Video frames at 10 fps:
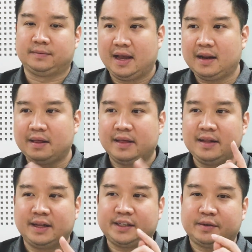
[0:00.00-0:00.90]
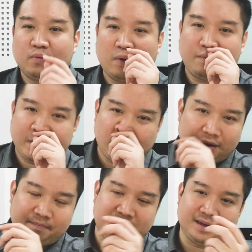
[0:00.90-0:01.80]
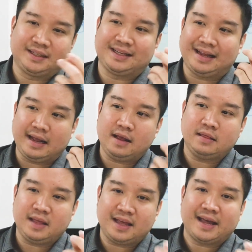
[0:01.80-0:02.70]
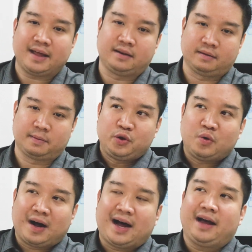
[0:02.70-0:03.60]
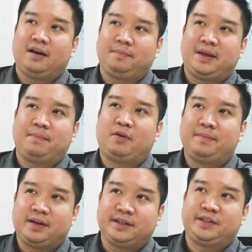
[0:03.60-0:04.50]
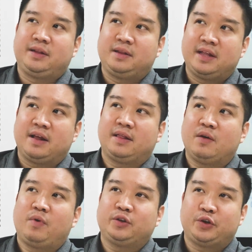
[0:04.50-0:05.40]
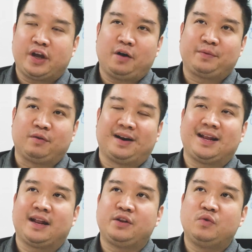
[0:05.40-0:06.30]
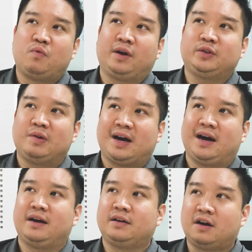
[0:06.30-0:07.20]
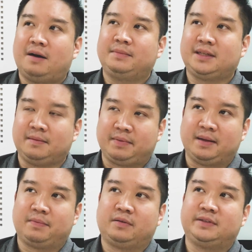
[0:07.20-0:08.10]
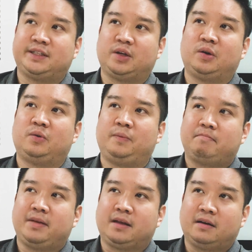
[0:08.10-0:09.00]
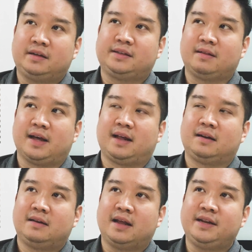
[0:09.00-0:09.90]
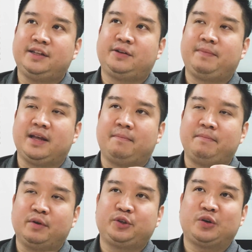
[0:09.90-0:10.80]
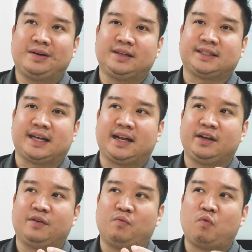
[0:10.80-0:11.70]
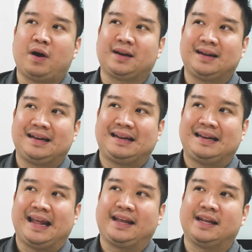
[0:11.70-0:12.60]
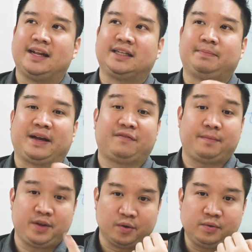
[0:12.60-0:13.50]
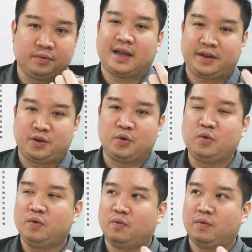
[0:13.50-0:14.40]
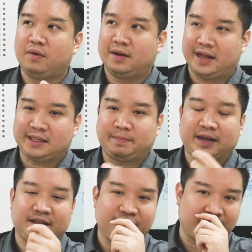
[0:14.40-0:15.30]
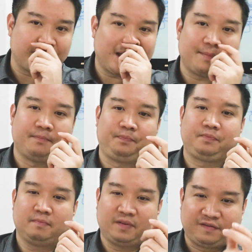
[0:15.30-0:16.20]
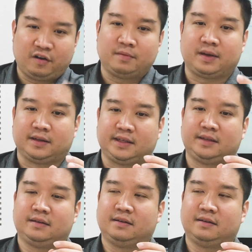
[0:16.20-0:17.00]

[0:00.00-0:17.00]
And I think that's what we want, because in the end, you hire people because they want to help you, right? And you want to hire competent people. So because of that, there needs to be a mutual understanding of what they can expect from you and you expecting from them. Performance.